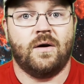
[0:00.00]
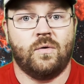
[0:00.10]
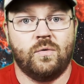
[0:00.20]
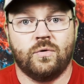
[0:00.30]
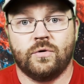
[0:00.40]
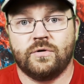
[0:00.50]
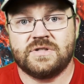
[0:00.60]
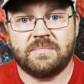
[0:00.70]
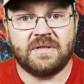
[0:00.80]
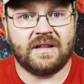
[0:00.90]
or
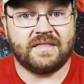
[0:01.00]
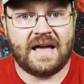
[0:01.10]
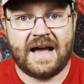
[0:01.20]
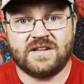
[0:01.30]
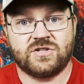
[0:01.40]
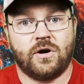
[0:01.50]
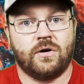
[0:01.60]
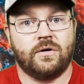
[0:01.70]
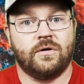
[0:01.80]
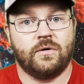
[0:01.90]
something like the
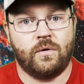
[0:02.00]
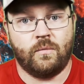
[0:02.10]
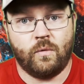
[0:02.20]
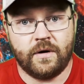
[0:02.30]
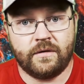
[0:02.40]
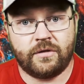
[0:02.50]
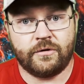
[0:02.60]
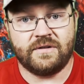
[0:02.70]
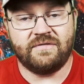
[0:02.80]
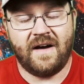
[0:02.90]
ASCAR
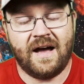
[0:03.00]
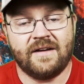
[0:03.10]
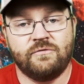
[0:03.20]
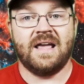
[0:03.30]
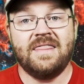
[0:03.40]
135,